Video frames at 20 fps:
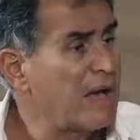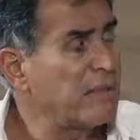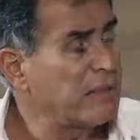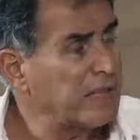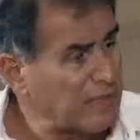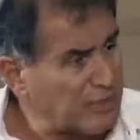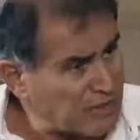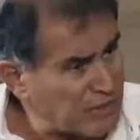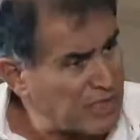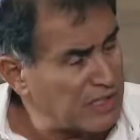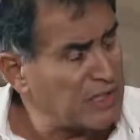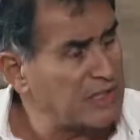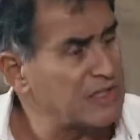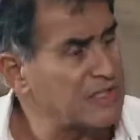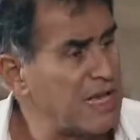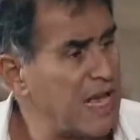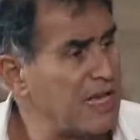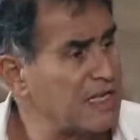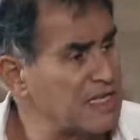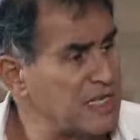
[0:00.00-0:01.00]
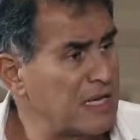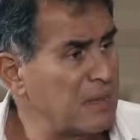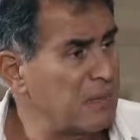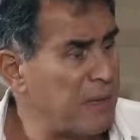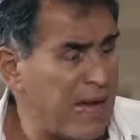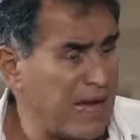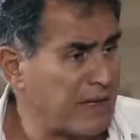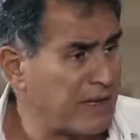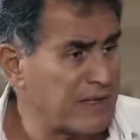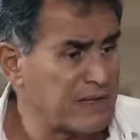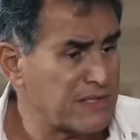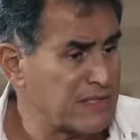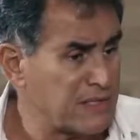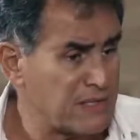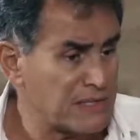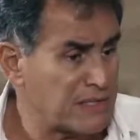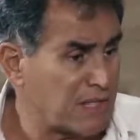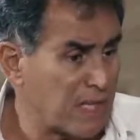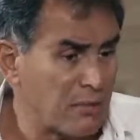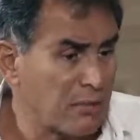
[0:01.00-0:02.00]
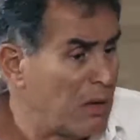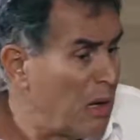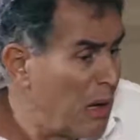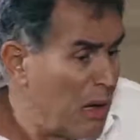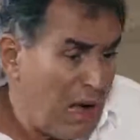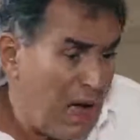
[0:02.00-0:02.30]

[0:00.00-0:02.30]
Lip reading: I've been criticizing banking system.